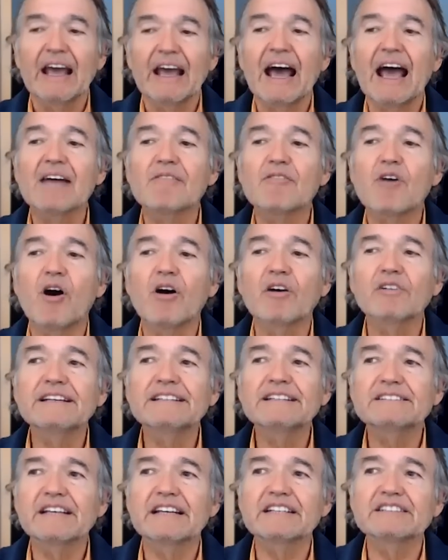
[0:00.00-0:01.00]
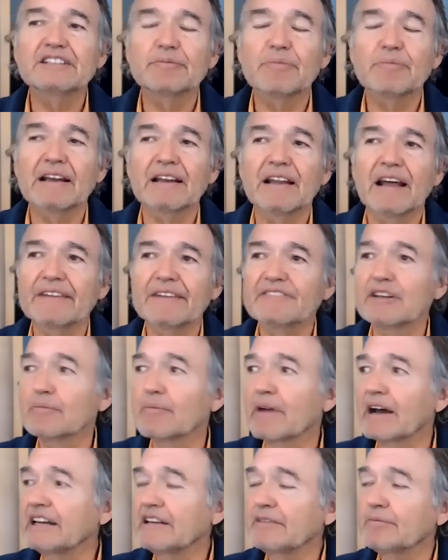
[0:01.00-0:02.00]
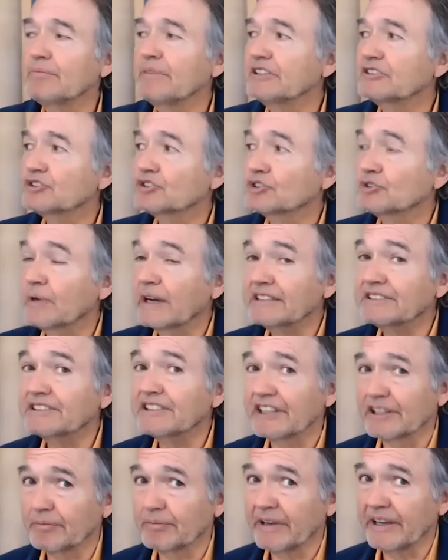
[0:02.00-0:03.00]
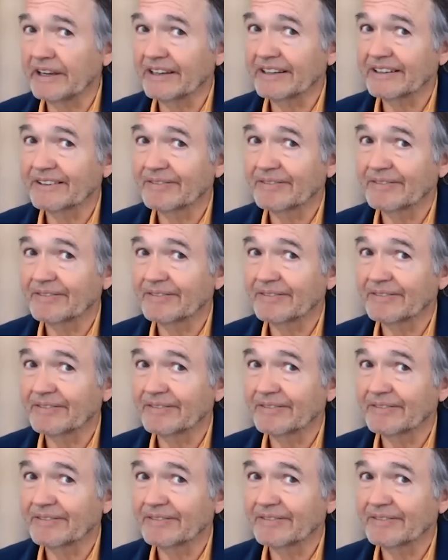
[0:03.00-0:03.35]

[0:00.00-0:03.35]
I have all these things in my life that might even be stressing me